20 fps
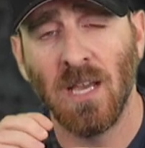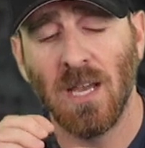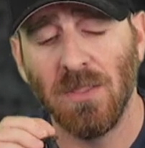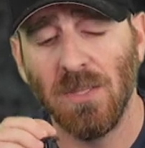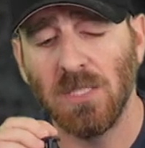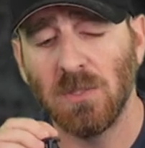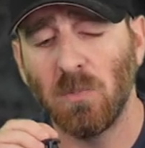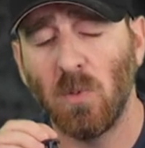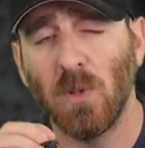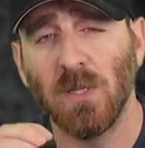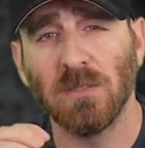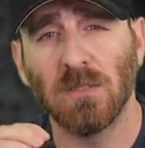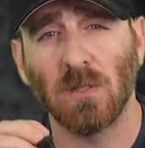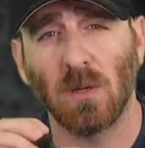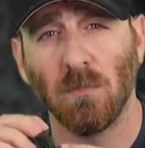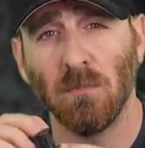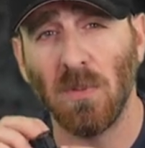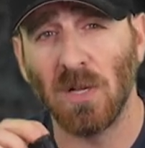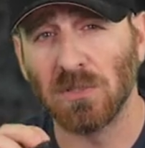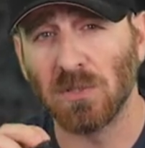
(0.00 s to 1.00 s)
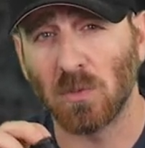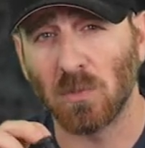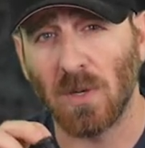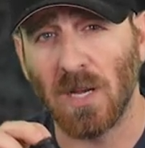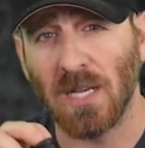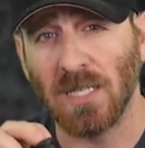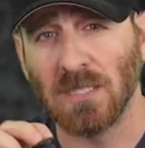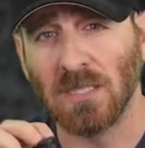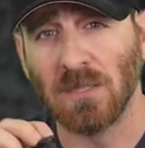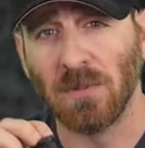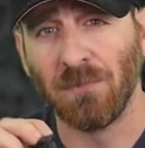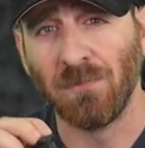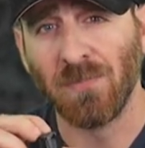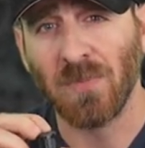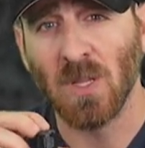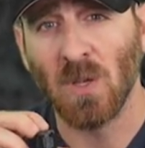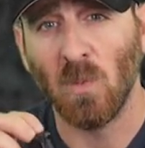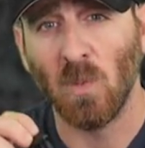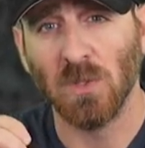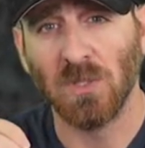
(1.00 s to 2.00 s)
And these points are muzzle rise,
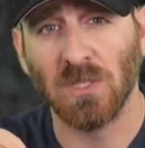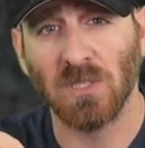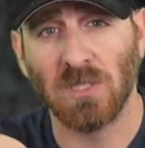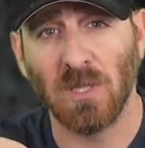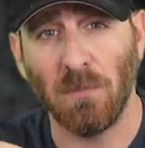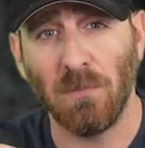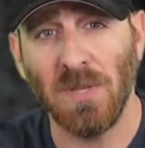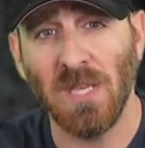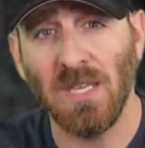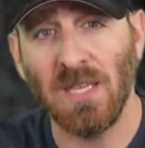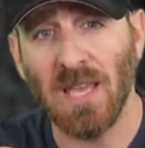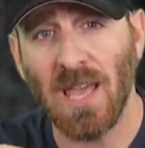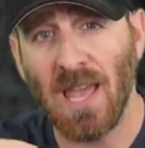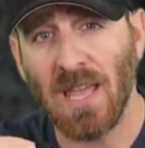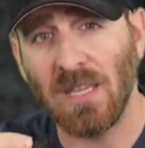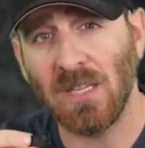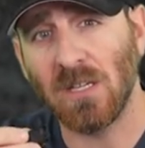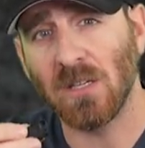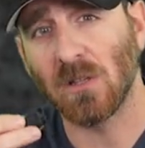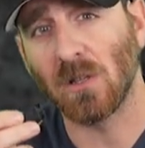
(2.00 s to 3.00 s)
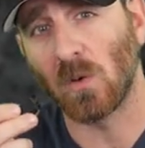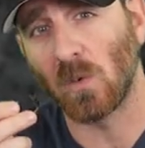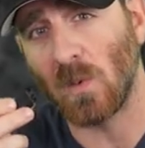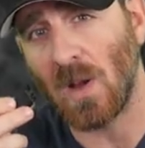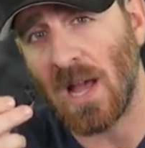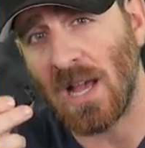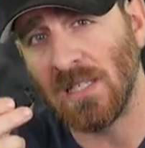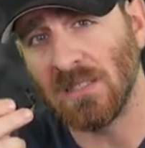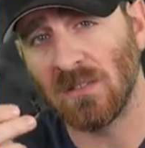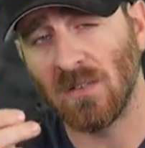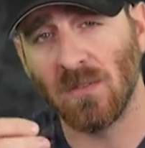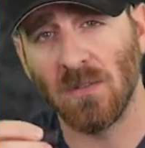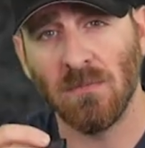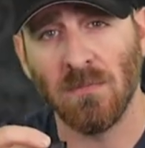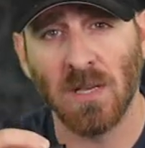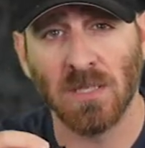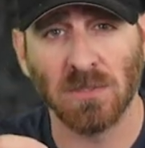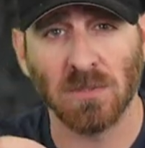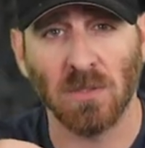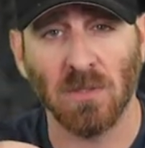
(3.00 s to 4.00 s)
which is the peak angular rise of the
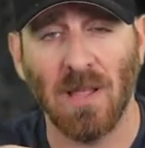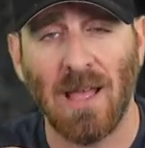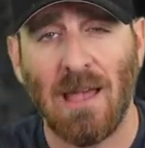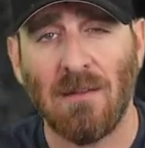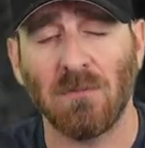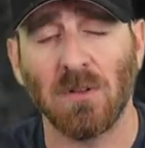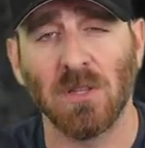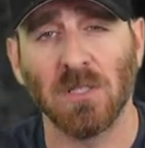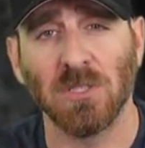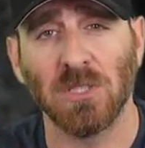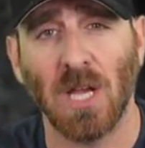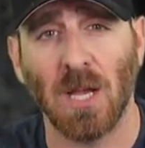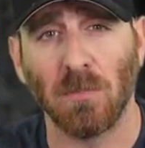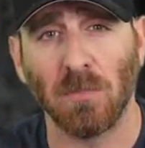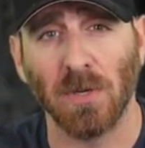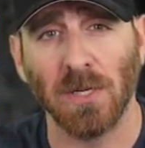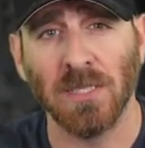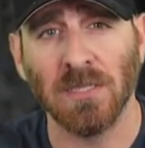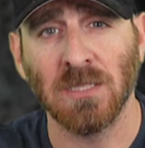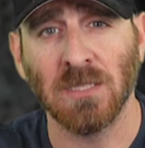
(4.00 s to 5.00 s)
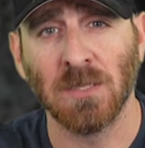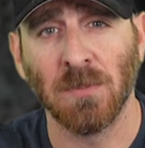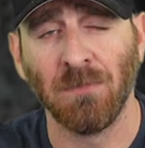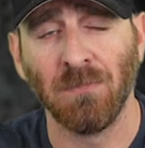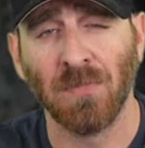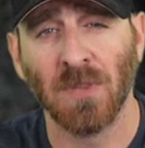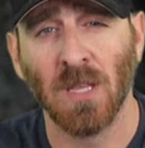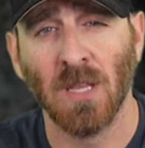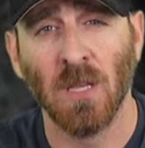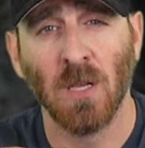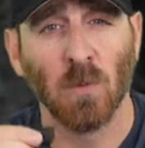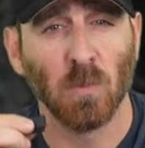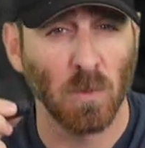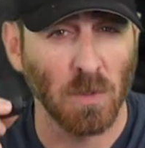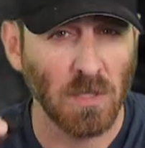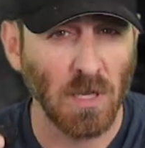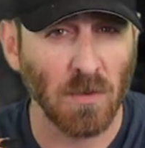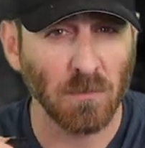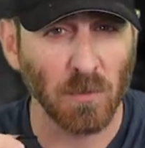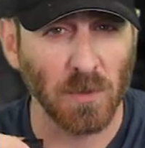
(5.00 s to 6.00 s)
muzzle after the shot breaks,
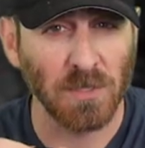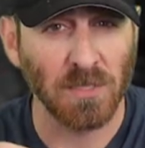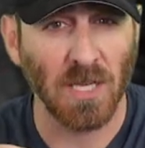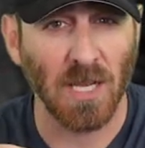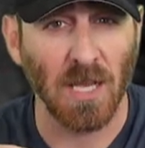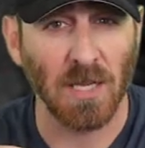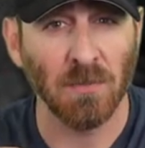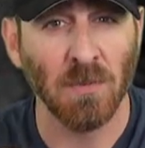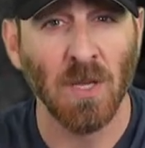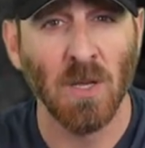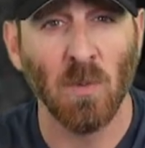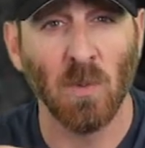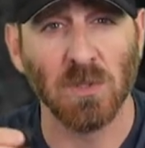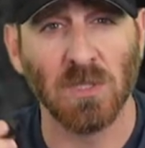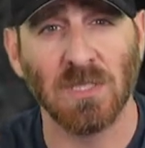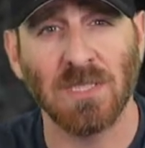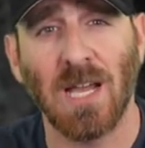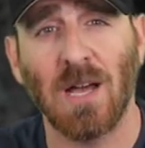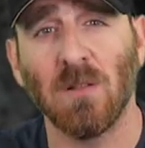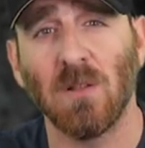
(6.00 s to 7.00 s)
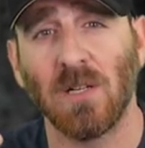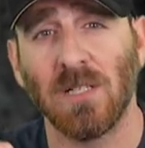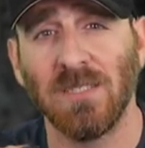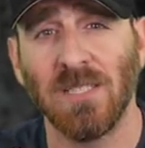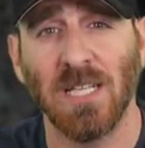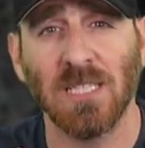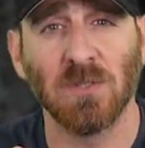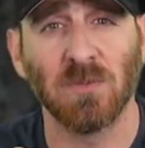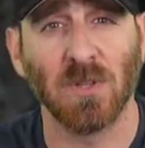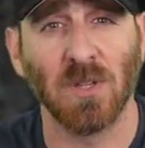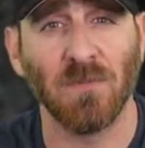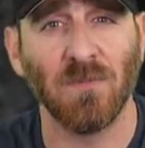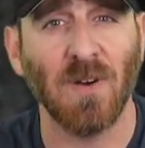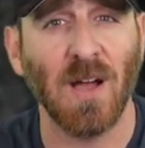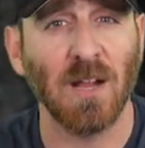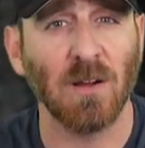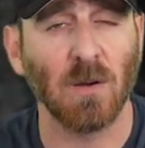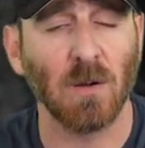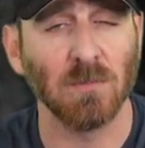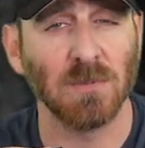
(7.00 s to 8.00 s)
recovery time, which is how long it takes for the
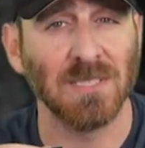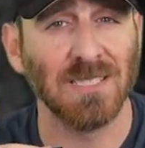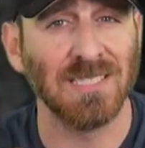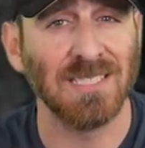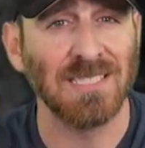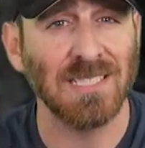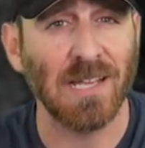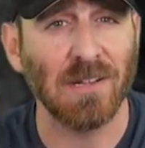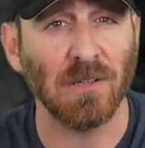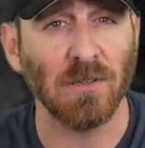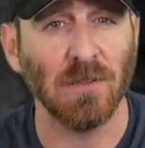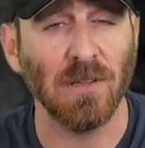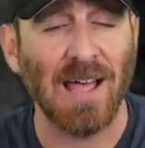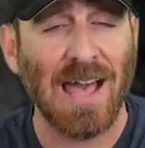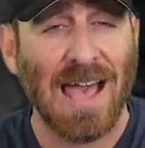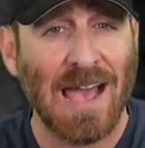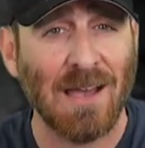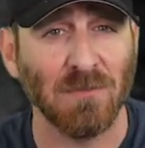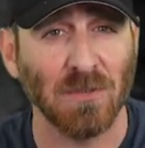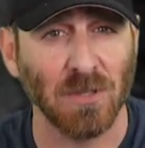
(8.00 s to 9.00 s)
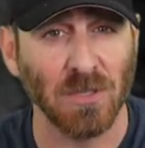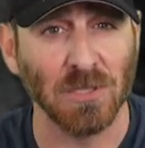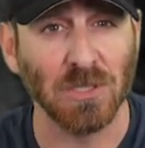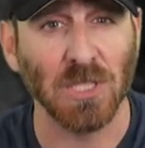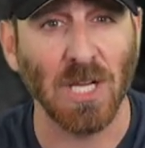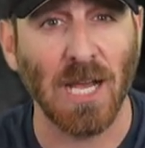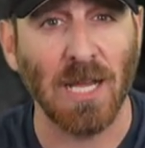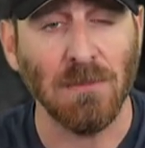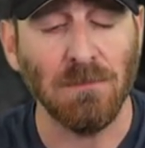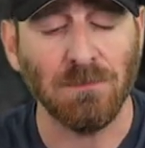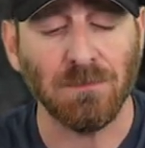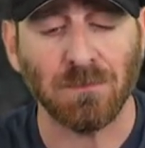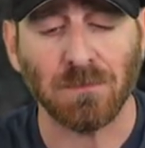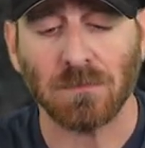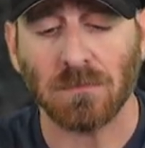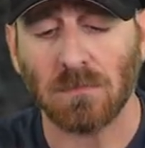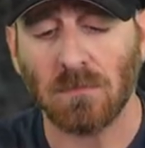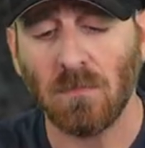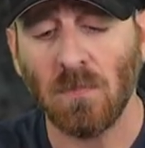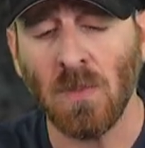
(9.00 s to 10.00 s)
firearm to settle after the shot,
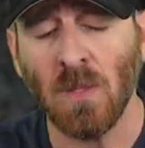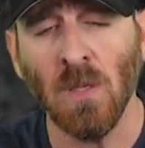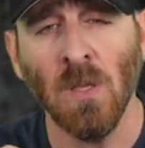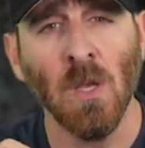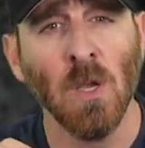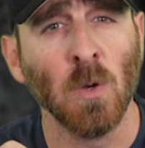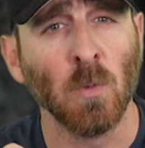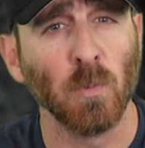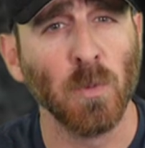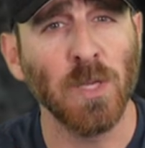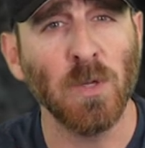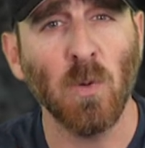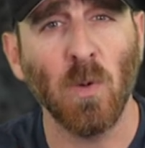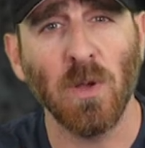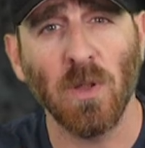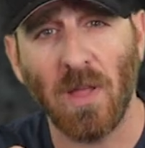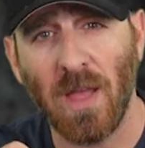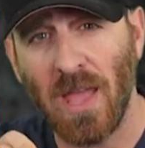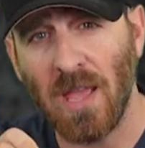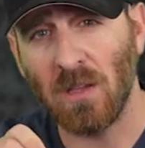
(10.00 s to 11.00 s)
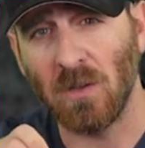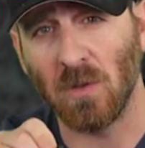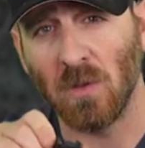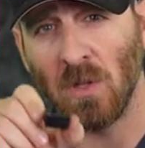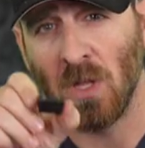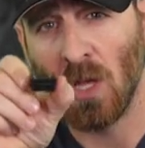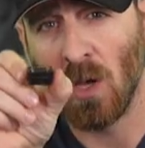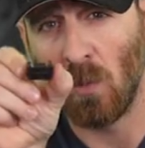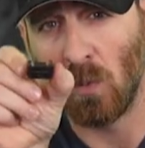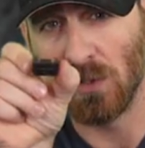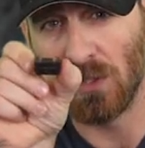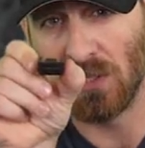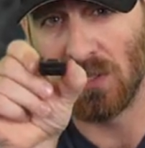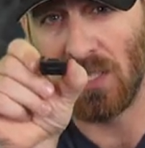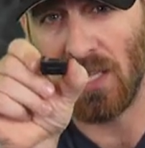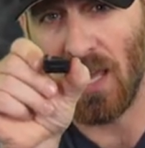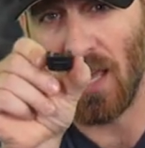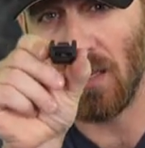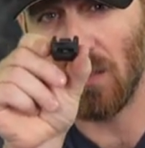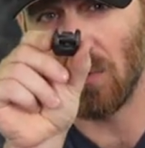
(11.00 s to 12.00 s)
recoil angle, which is
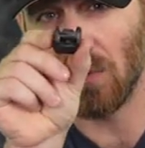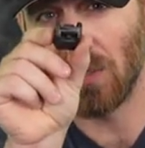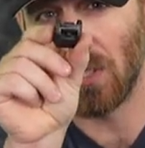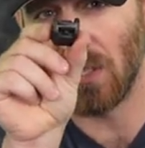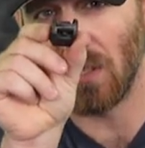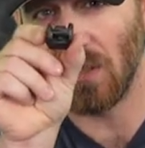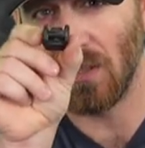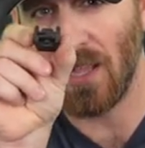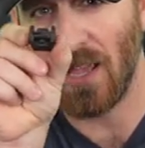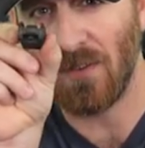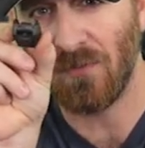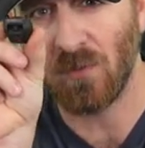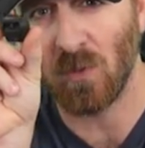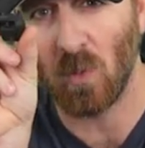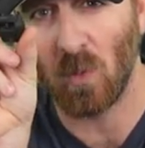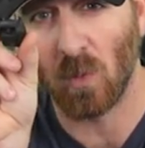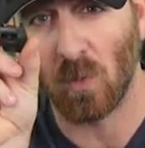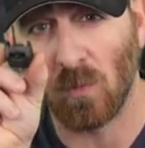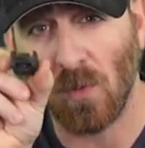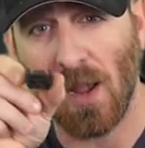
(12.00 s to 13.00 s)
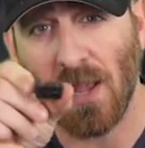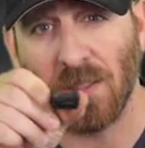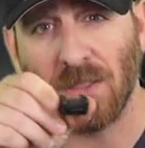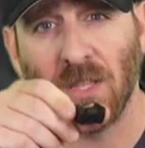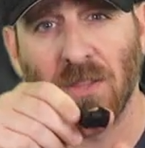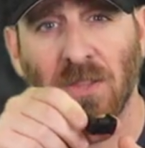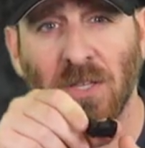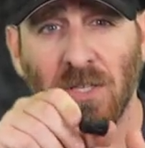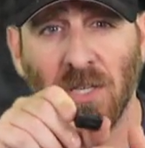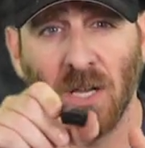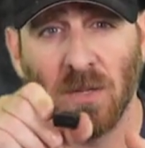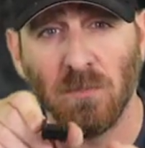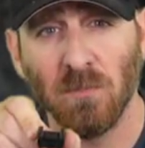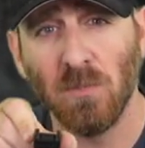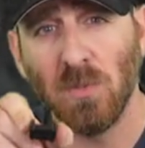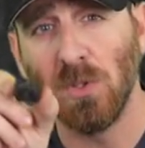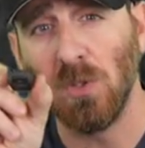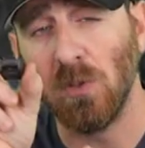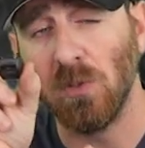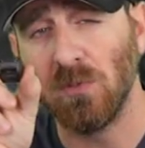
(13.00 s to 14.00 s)
the angle to the left or right that the gun
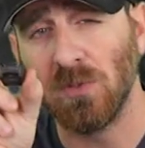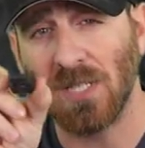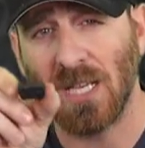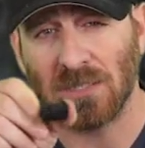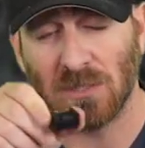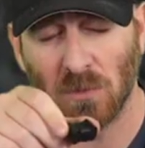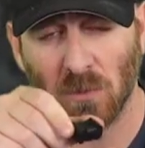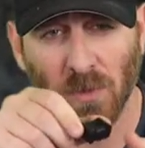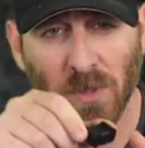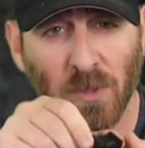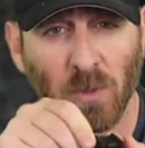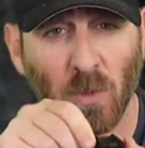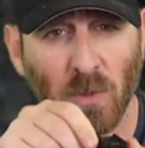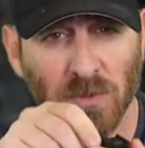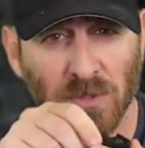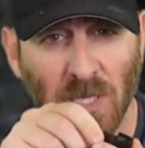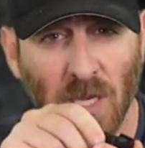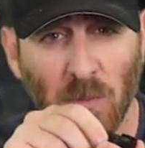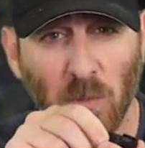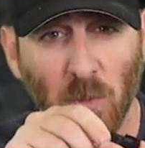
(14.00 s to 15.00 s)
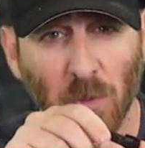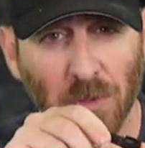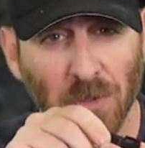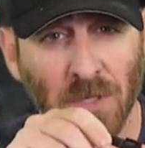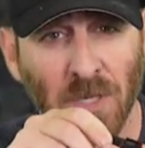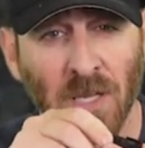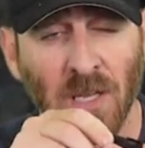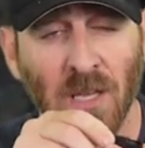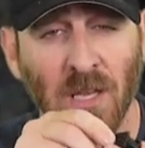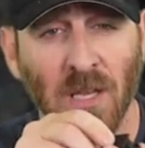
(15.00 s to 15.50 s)
moves as it recoils upward,